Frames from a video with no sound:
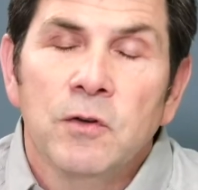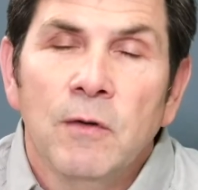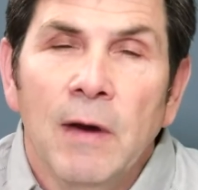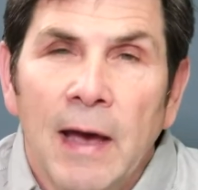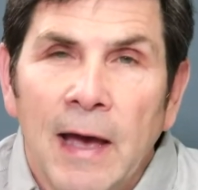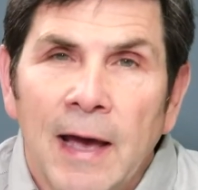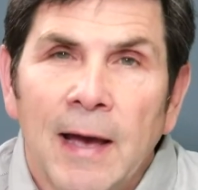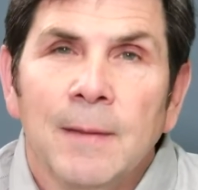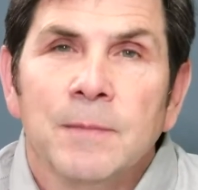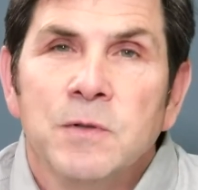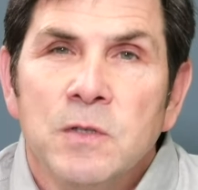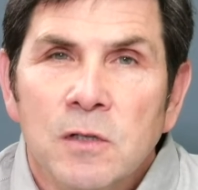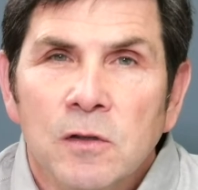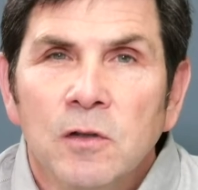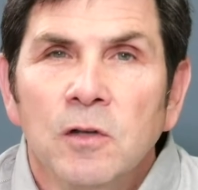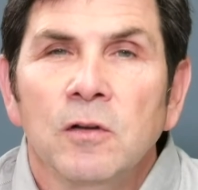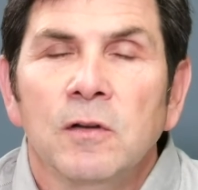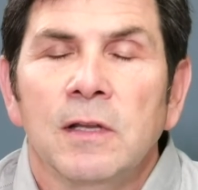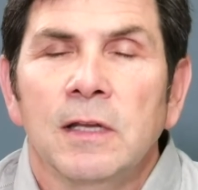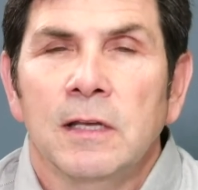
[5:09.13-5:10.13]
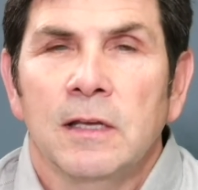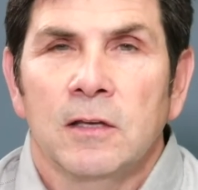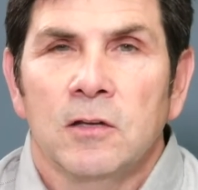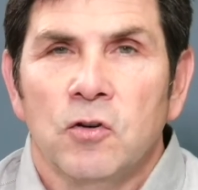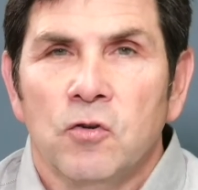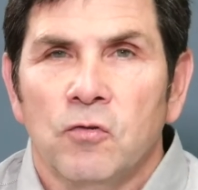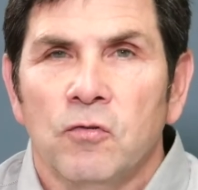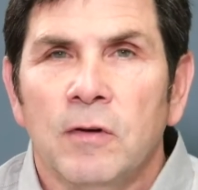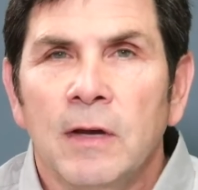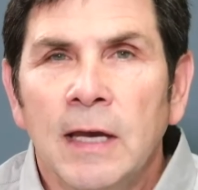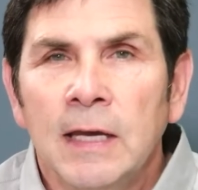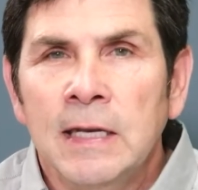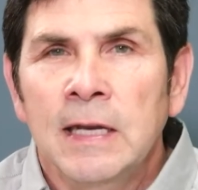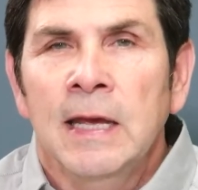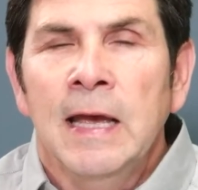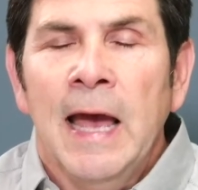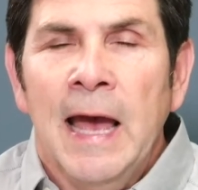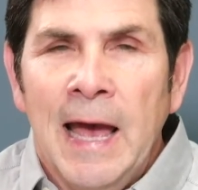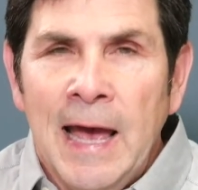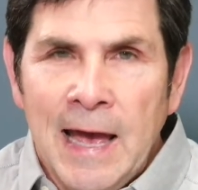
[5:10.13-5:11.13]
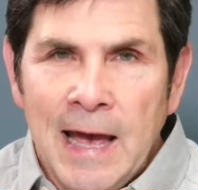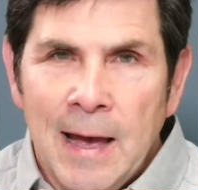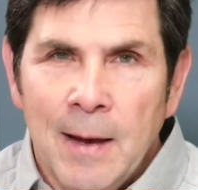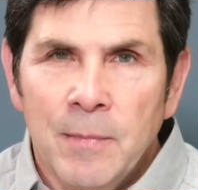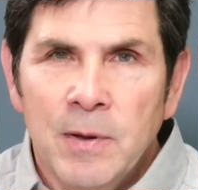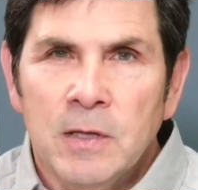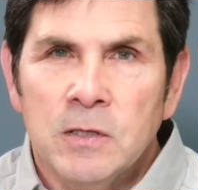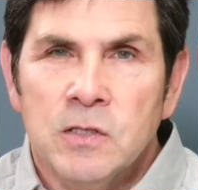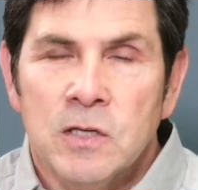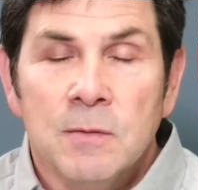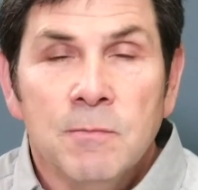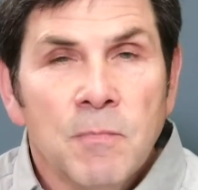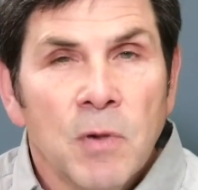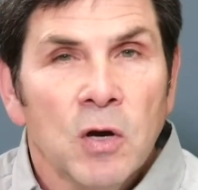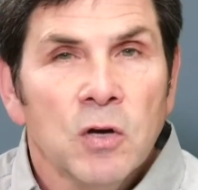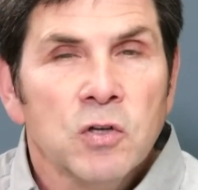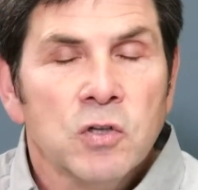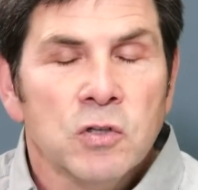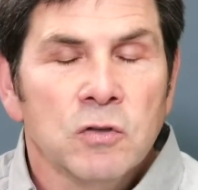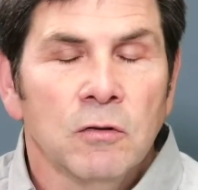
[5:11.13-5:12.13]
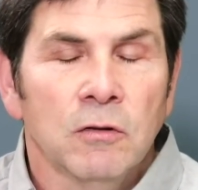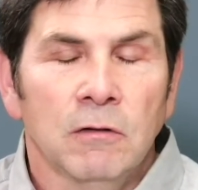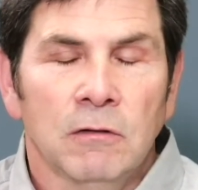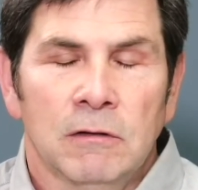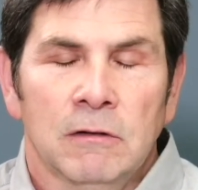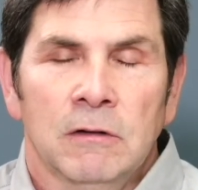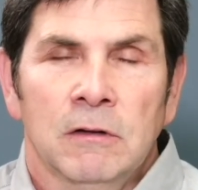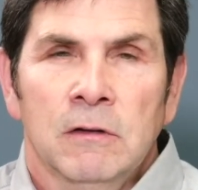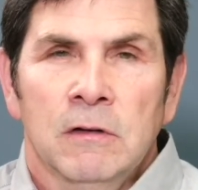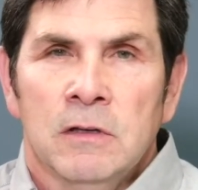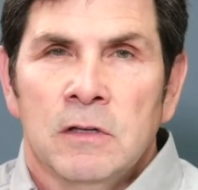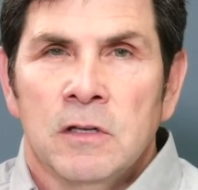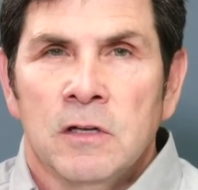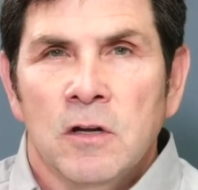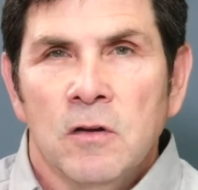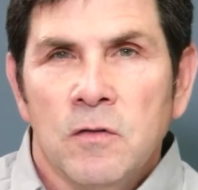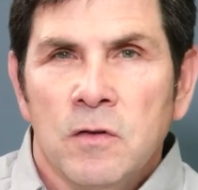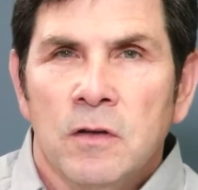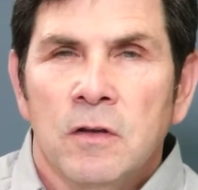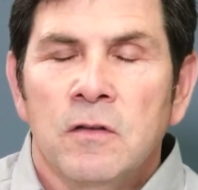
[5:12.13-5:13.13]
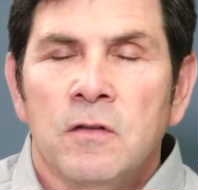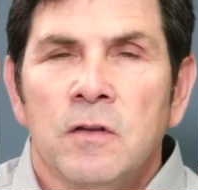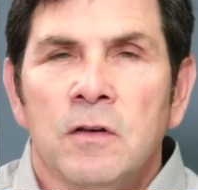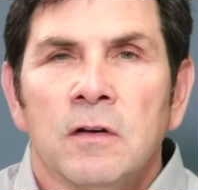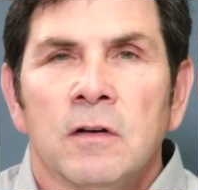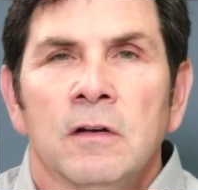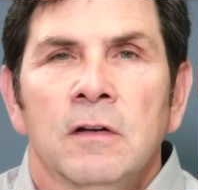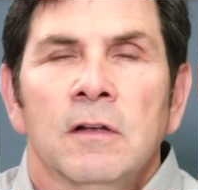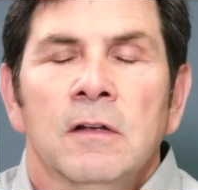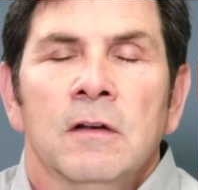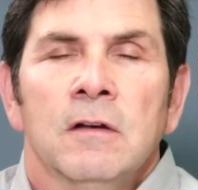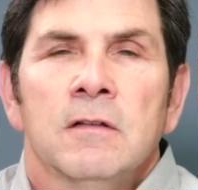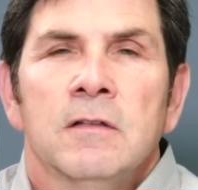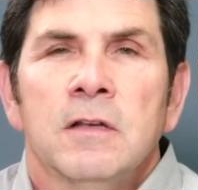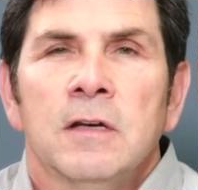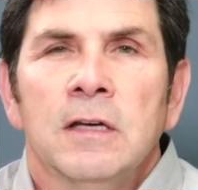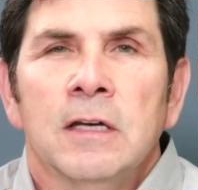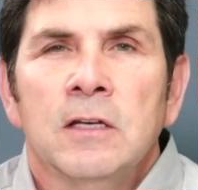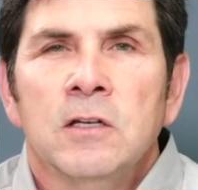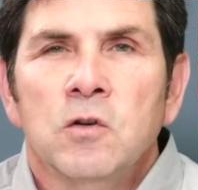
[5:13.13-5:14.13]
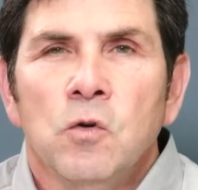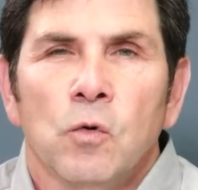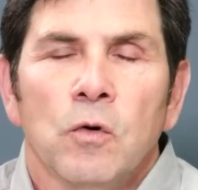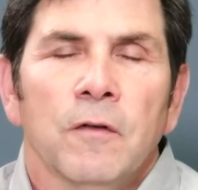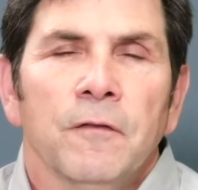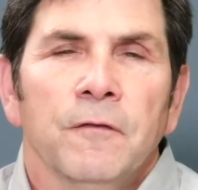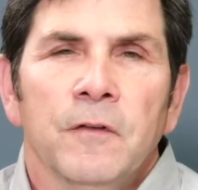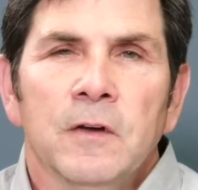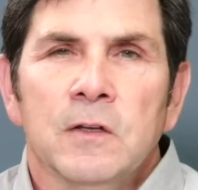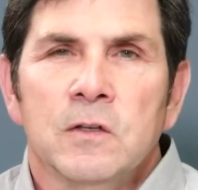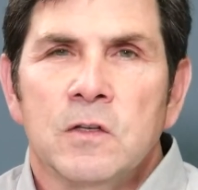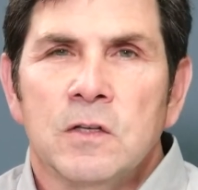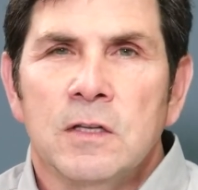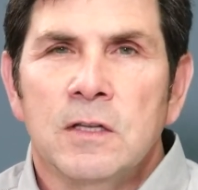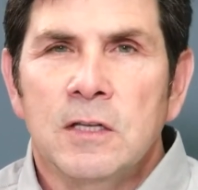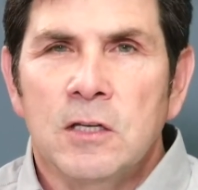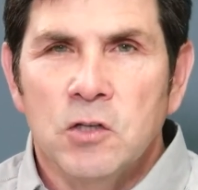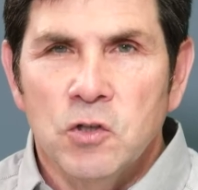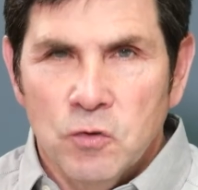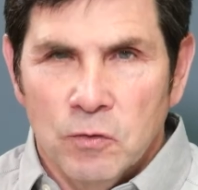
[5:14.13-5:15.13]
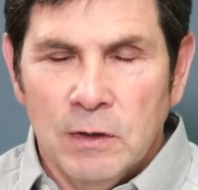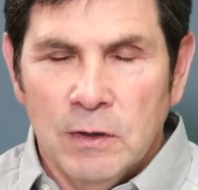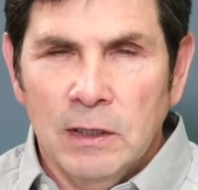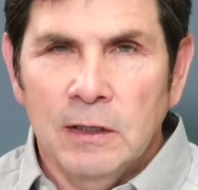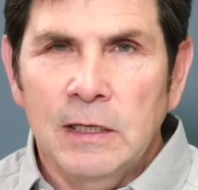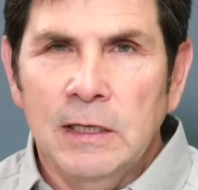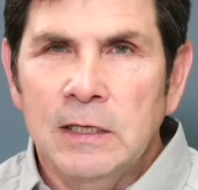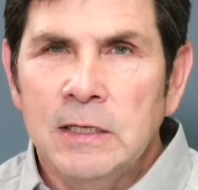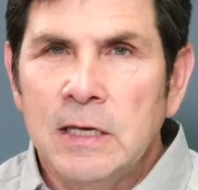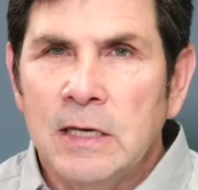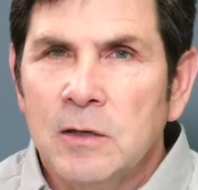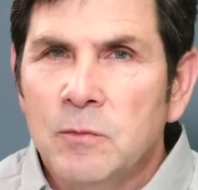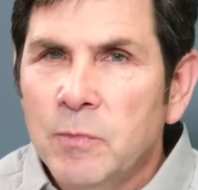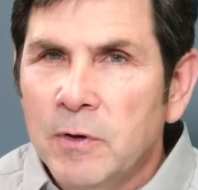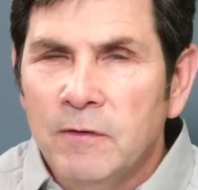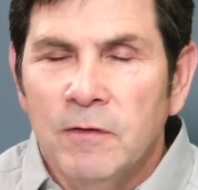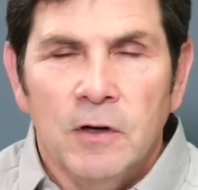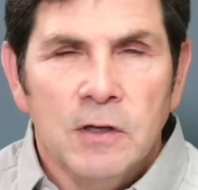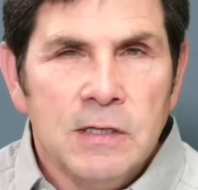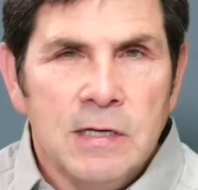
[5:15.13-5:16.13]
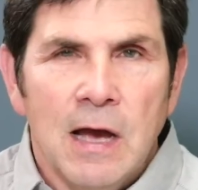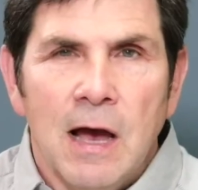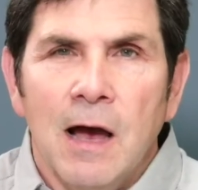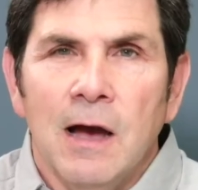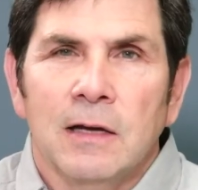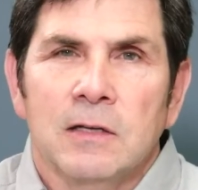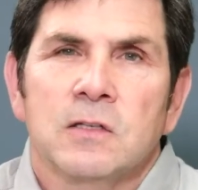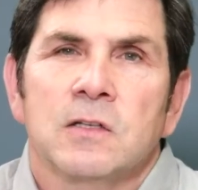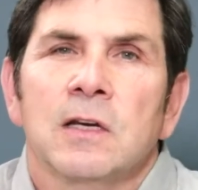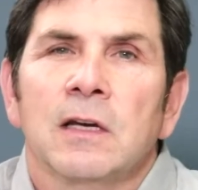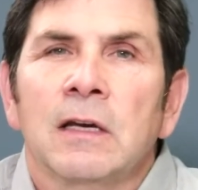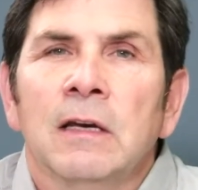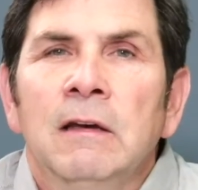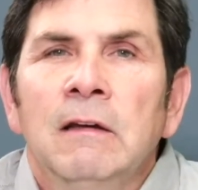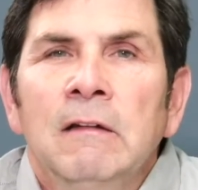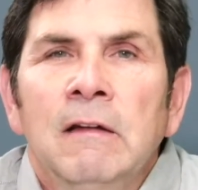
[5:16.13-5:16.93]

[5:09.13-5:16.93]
You absolutely can create habits, emotional, you know, the endorphins and the adrenaline can be very toxic.